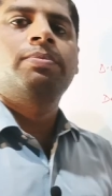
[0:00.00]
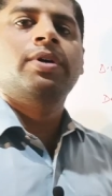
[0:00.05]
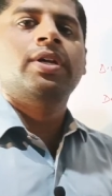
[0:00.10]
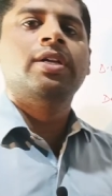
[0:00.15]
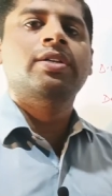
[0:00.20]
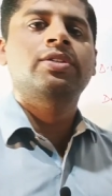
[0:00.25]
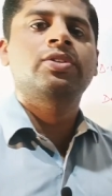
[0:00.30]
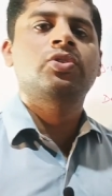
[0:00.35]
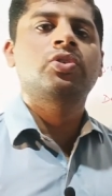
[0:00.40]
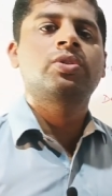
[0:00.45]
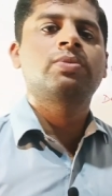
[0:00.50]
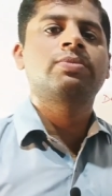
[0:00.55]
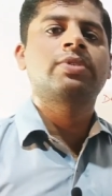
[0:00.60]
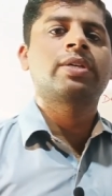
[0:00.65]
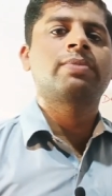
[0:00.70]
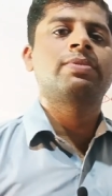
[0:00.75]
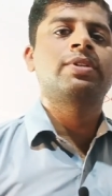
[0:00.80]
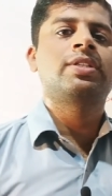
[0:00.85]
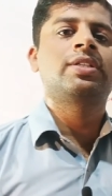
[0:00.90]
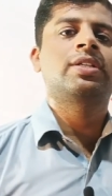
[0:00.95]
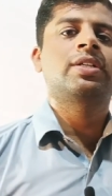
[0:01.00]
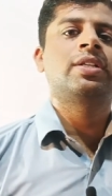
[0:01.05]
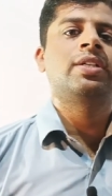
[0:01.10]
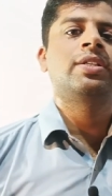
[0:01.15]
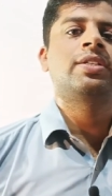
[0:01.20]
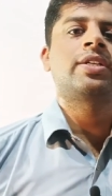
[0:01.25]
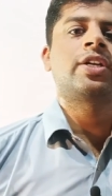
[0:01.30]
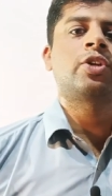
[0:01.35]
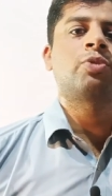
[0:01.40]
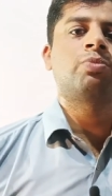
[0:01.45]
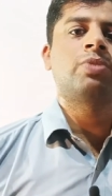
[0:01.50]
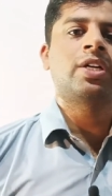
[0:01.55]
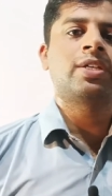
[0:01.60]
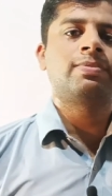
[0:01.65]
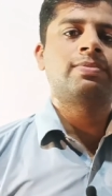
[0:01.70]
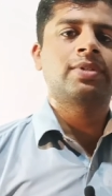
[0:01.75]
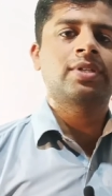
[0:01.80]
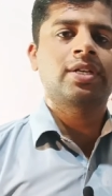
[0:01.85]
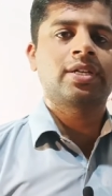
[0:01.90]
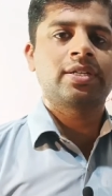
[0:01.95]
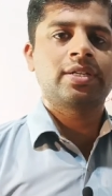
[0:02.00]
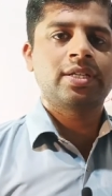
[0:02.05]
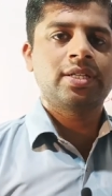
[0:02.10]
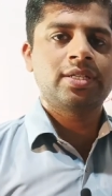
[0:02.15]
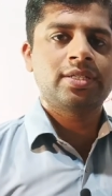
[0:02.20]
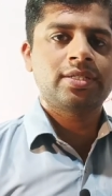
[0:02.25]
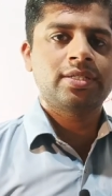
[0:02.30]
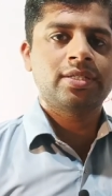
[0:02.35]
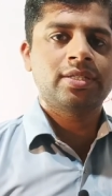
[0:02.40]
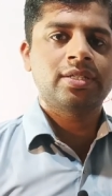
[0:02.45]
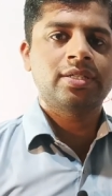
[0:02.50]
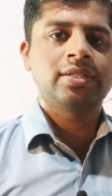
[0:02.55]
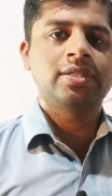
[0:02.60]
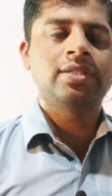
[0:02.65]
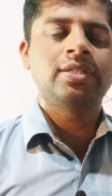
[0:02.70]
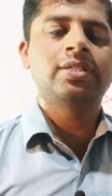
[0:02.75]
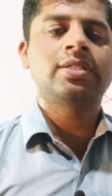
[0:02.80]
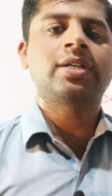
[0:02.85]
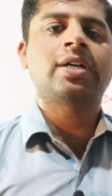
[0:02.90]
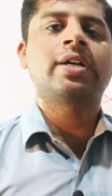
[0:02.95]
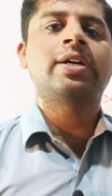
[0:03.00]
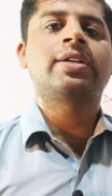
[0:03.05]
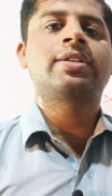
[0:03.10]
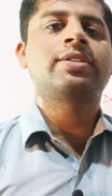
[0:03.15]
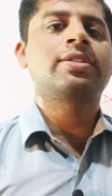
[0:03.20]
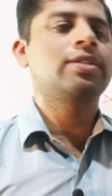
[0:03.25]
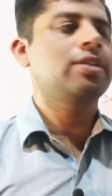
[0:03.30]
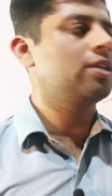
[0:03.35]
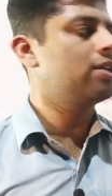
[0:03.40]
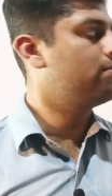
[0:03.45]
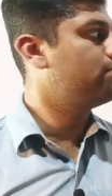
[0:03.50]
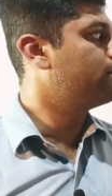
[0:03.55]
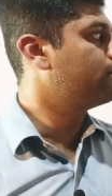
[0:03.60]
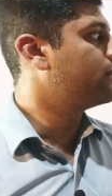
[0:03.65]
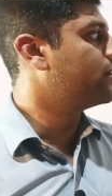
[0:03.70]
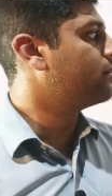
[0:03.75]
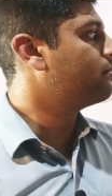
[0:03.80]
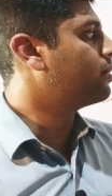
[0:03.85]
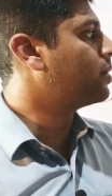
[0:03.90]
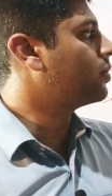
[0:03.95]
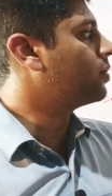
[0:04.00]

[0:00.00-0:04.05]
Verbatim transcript: Peroxisomes are basically cytoplasmic organelles. These are single membrane